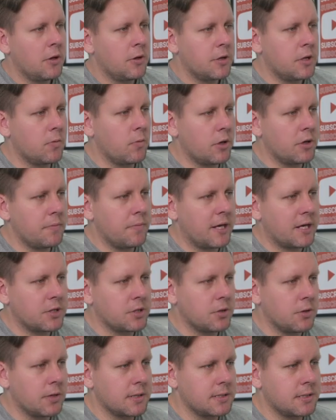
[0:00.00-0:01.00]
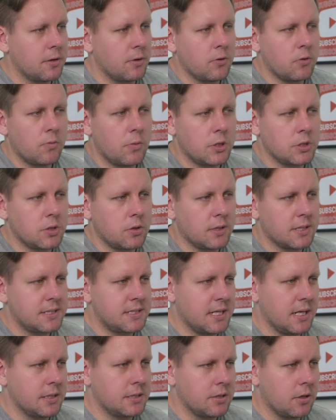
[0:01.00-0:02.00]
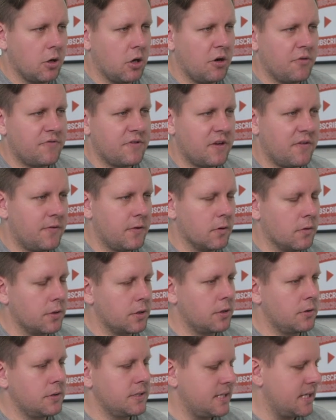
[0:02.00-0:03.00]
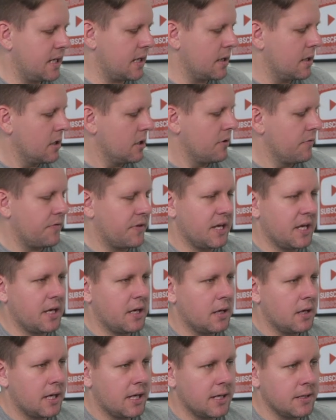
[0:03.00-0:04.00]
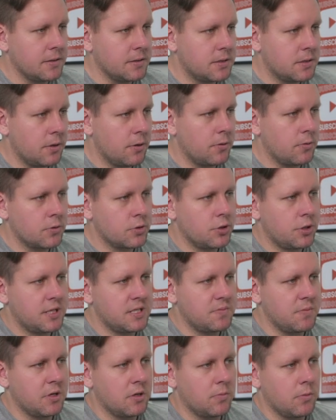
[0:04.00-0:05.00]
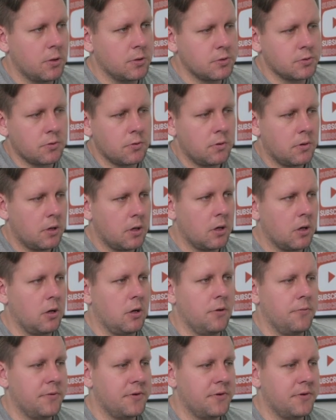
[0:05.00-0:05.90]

You want to make sure external module is set to off if you're using the internal transmitter module on the